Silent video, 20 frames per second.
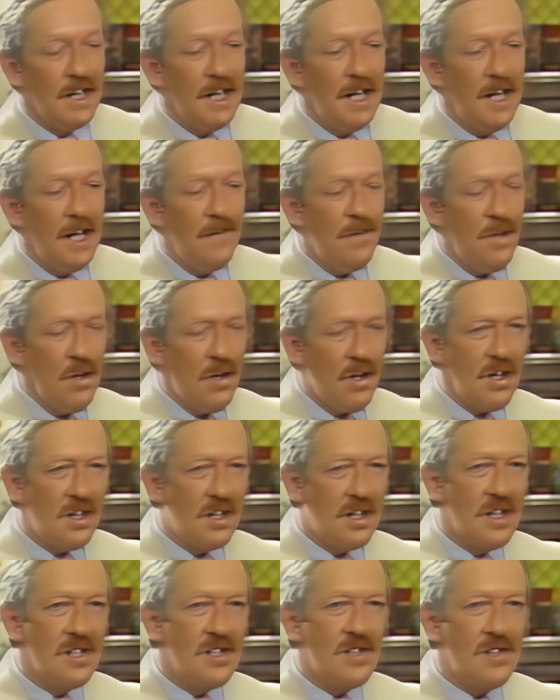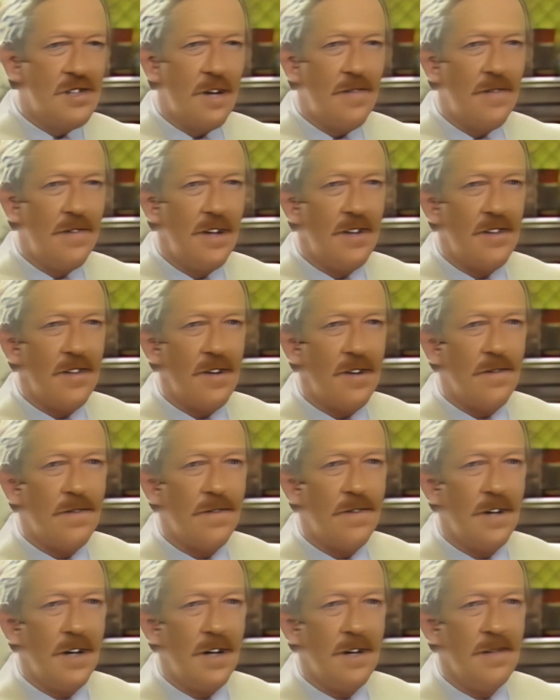If you could construct for
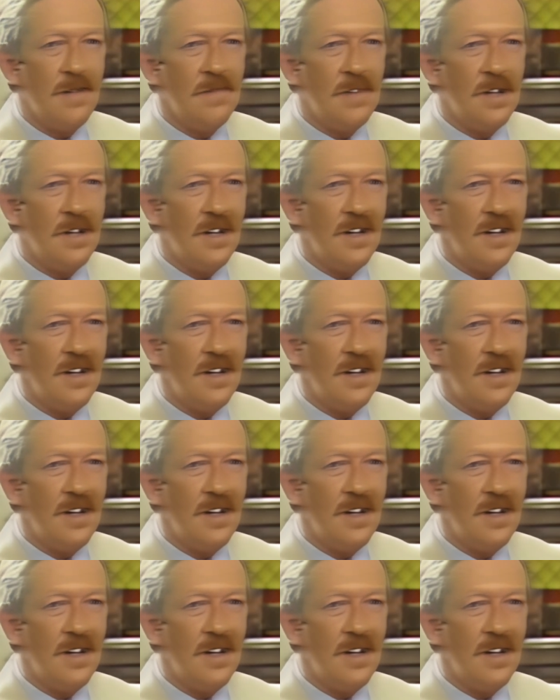yourself um,